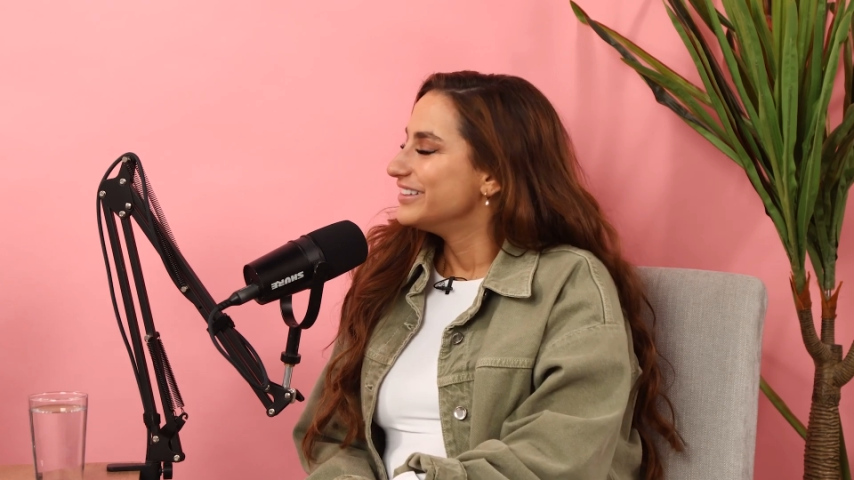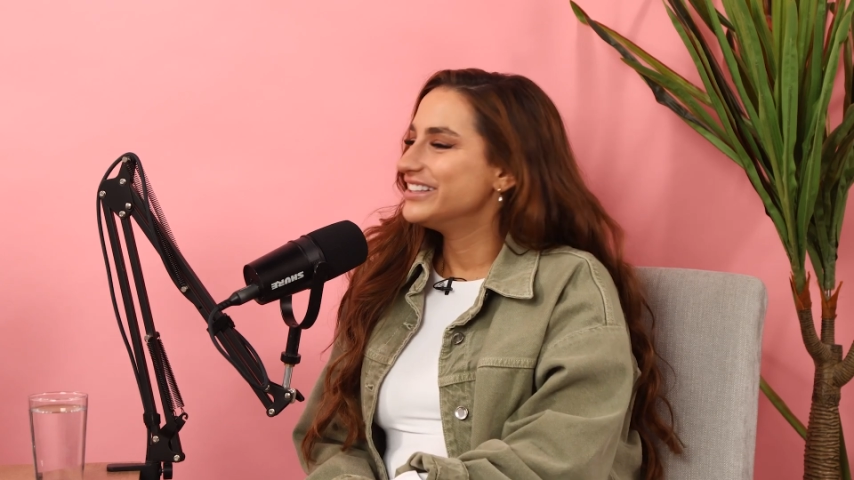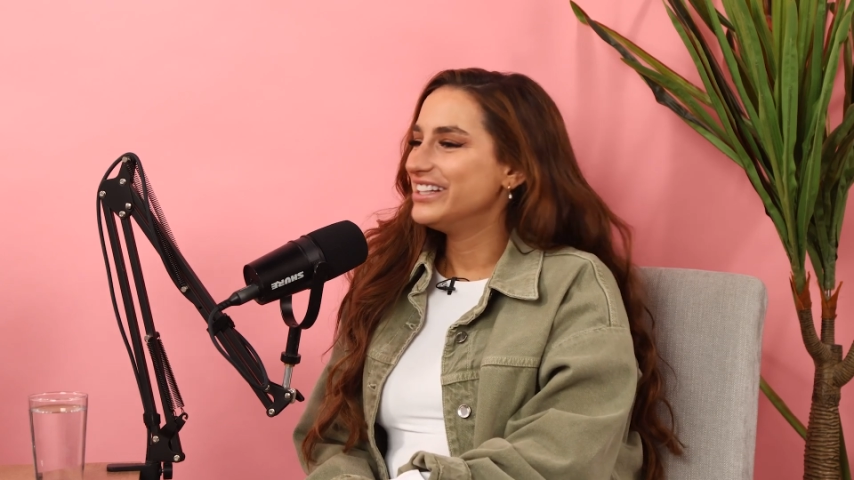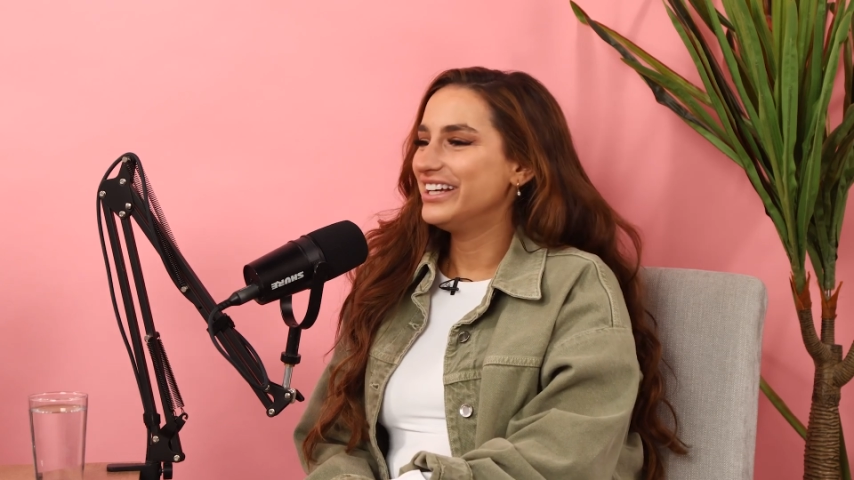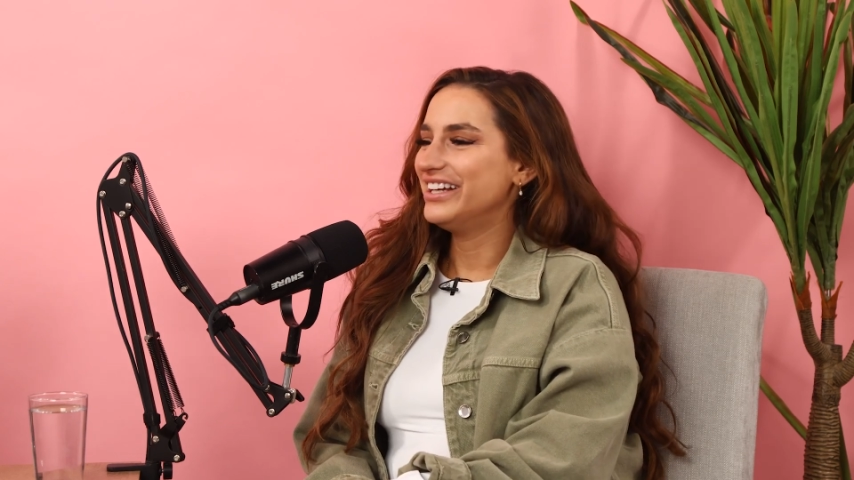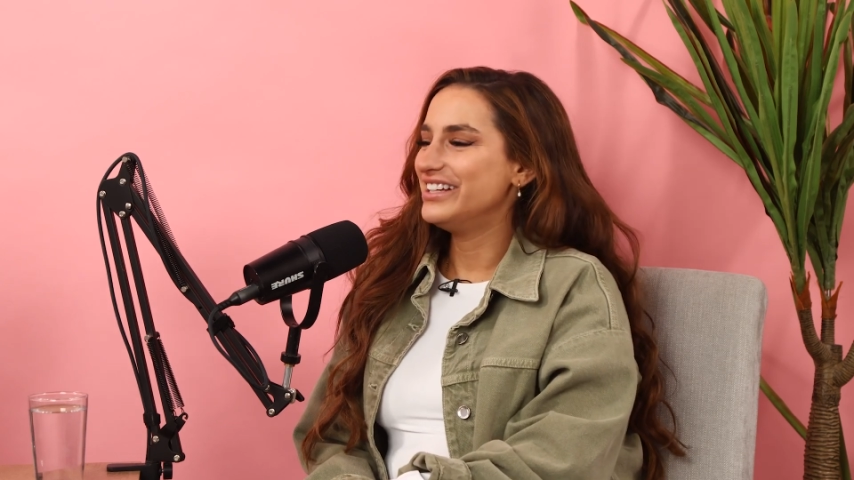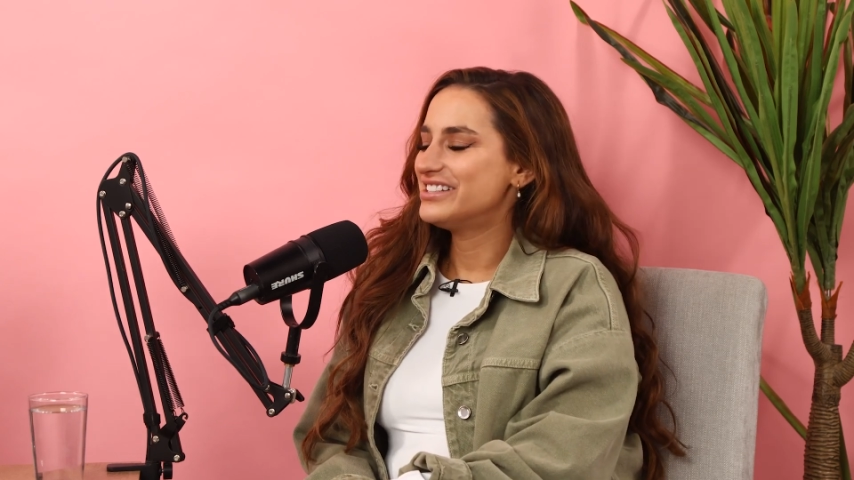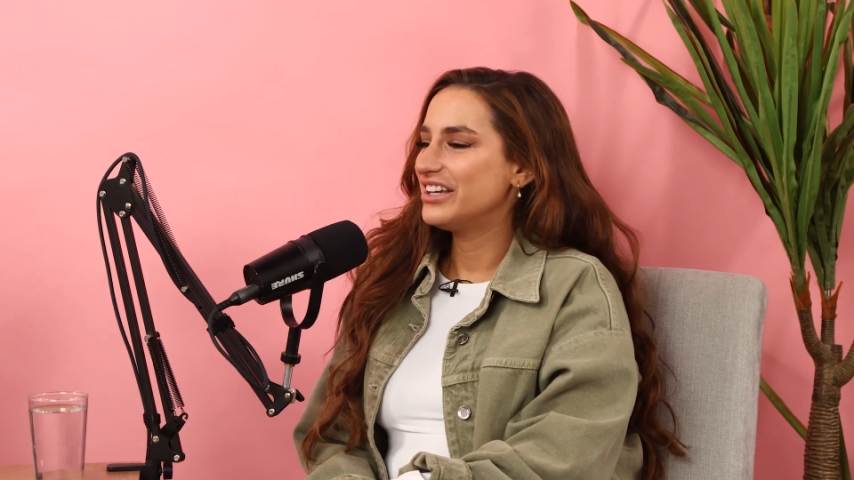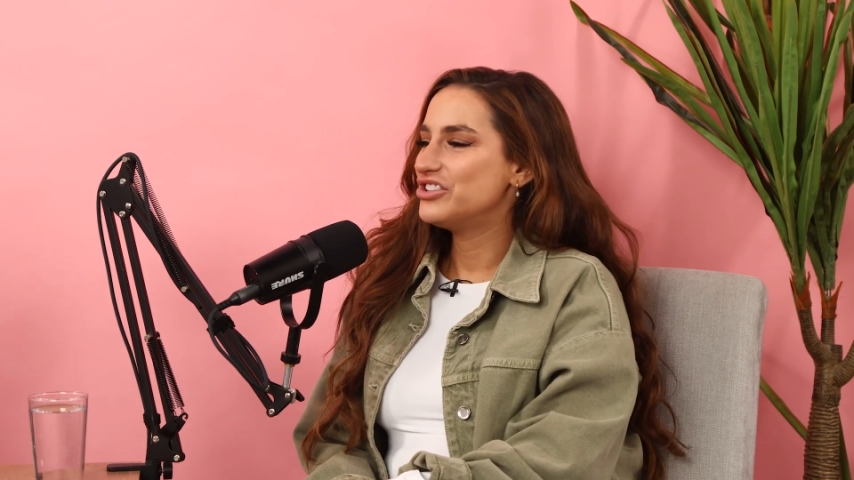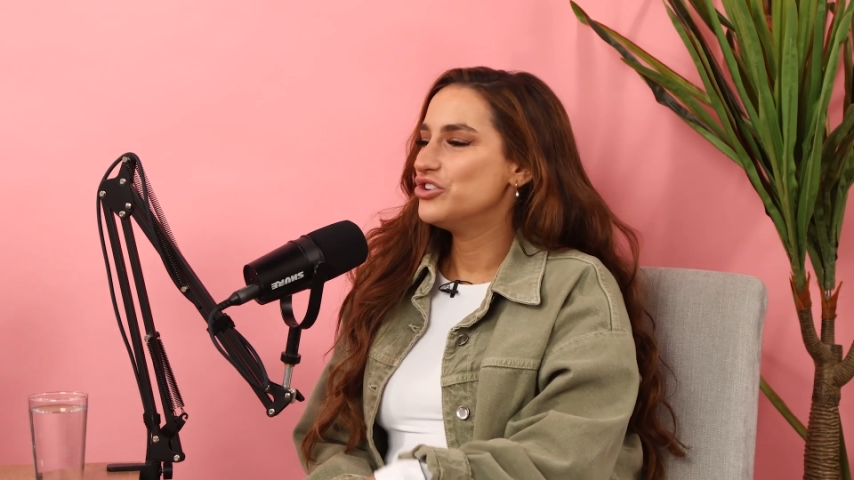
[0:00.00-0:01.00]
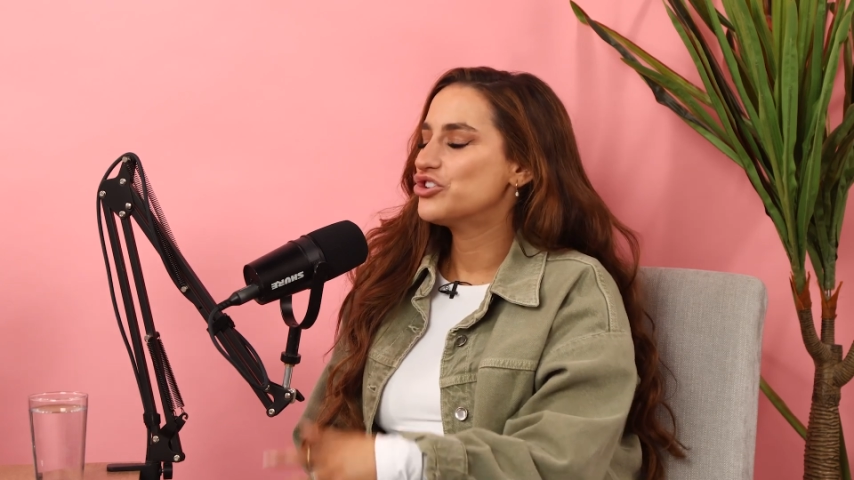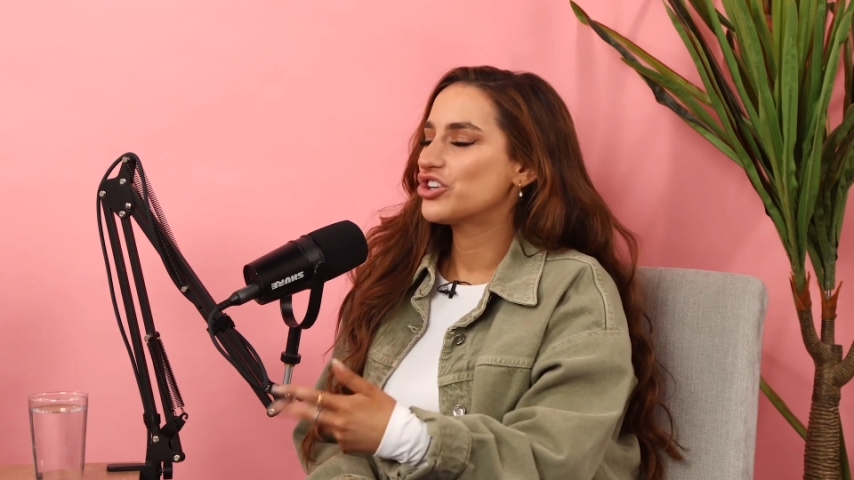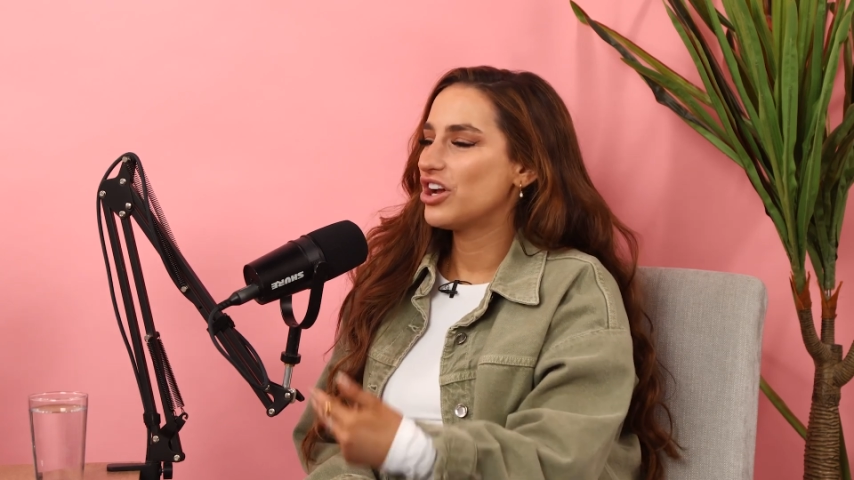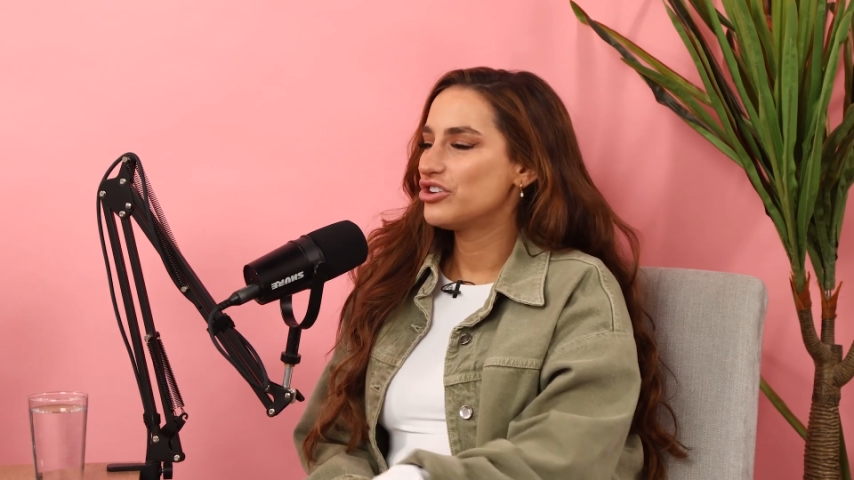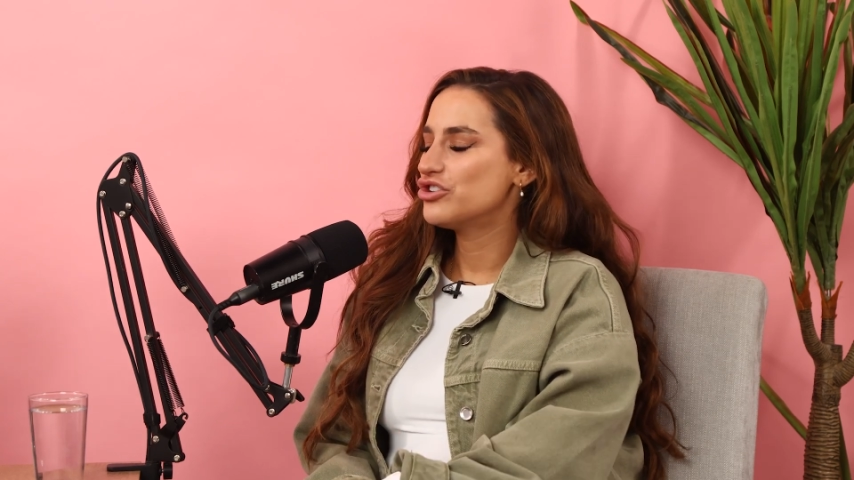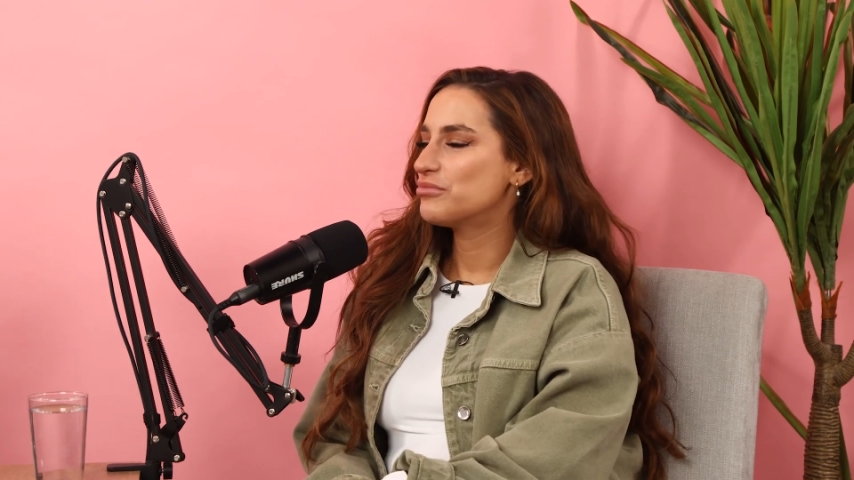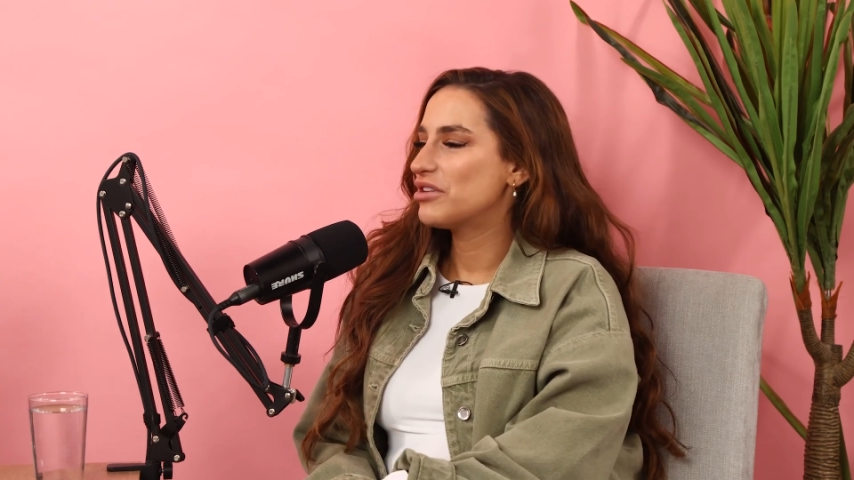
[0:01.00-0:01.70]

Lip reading: he said you should